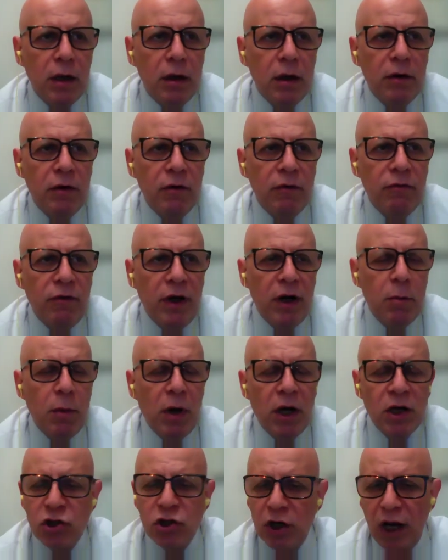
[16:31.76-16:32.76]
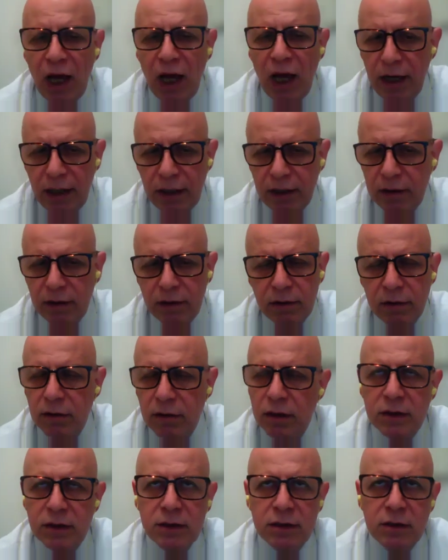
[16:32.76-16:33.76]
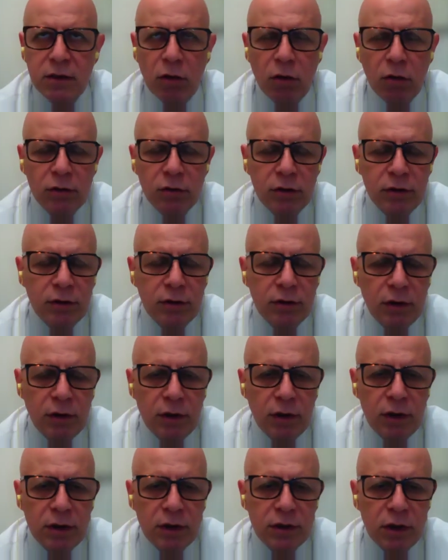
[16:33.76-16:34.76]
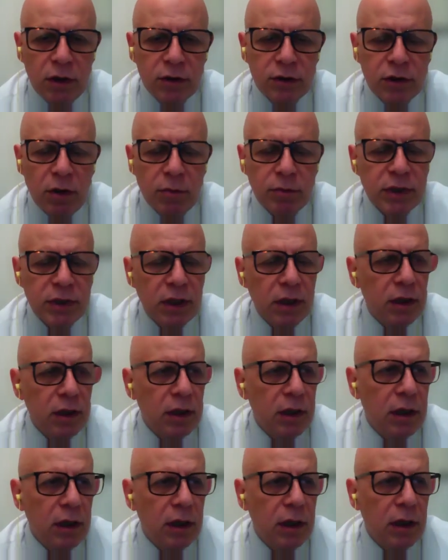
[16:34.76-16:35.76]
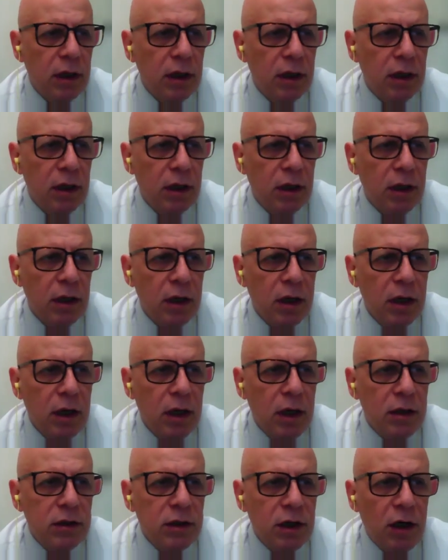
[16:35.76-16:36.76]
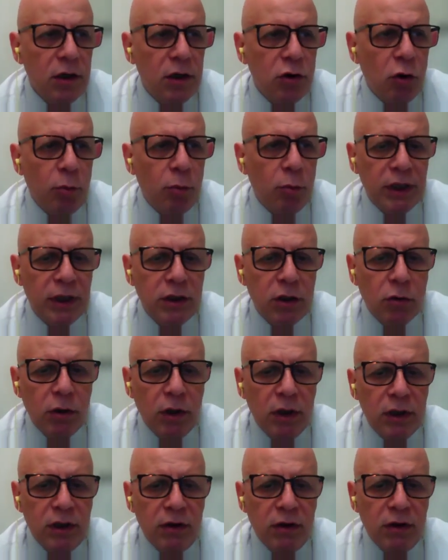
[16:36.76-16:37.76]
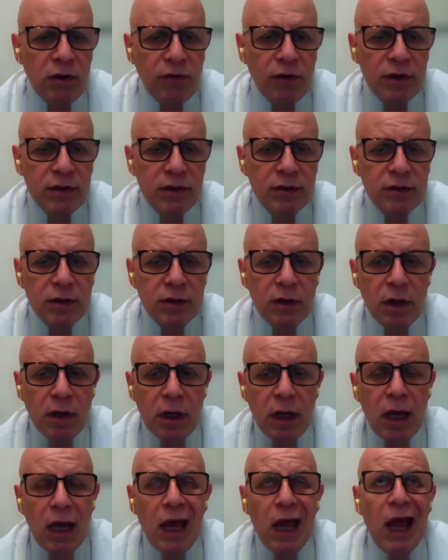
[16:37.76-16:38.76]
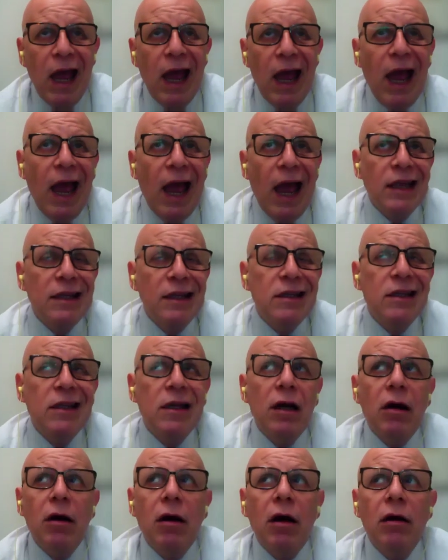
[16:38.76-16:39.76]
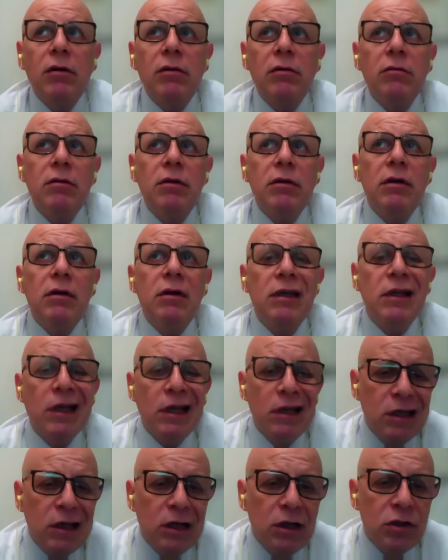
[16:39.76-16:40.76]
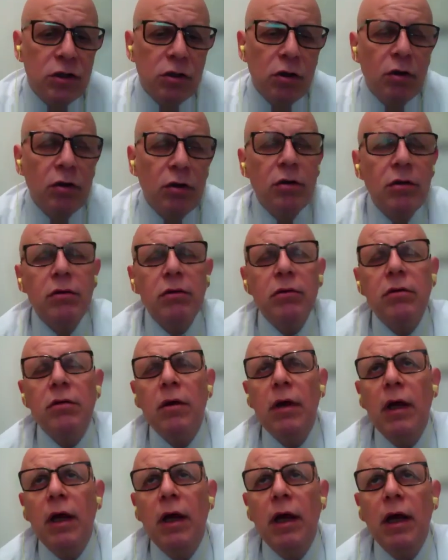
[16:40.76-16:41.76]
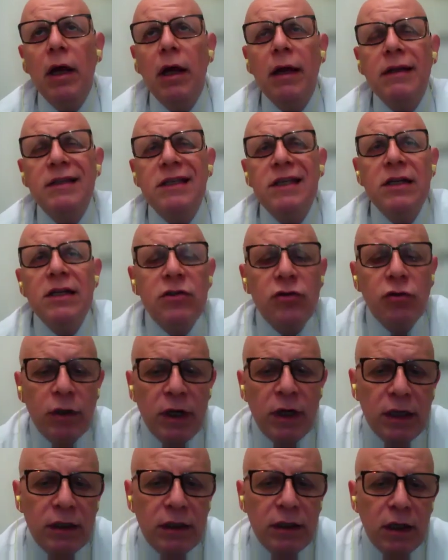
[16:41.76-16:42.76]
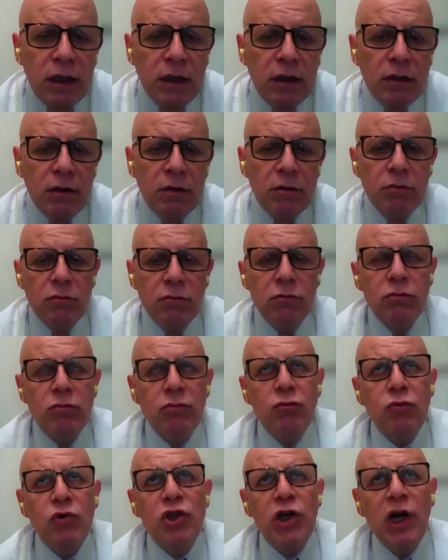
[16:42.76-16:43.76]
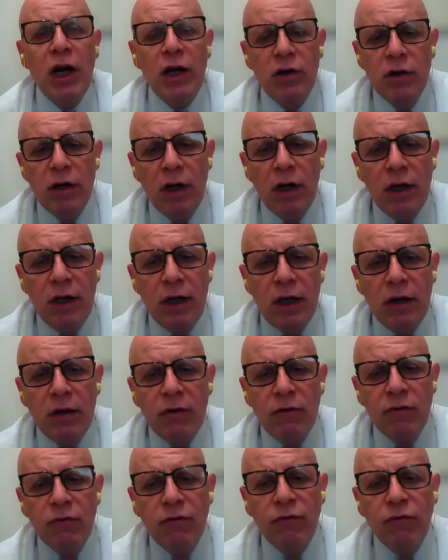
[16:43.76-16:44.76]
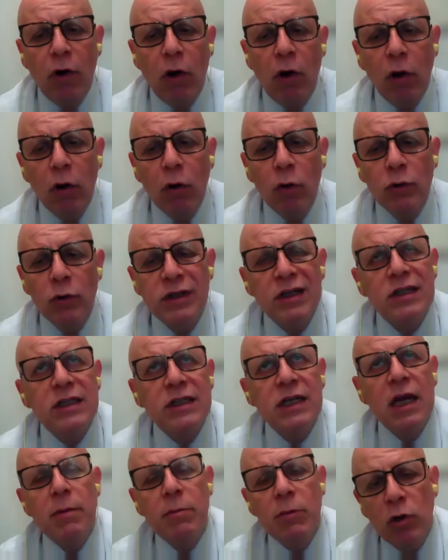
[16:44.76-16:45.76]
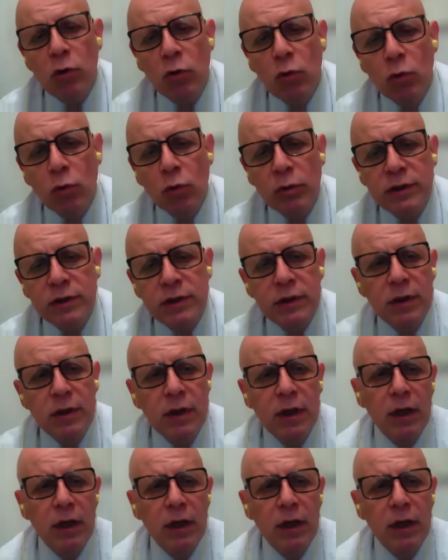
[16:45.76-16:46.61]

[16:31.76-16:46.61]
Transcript: very much alike. It's not something. There are no particular difference, and in addition, this treaty generally follow the same rules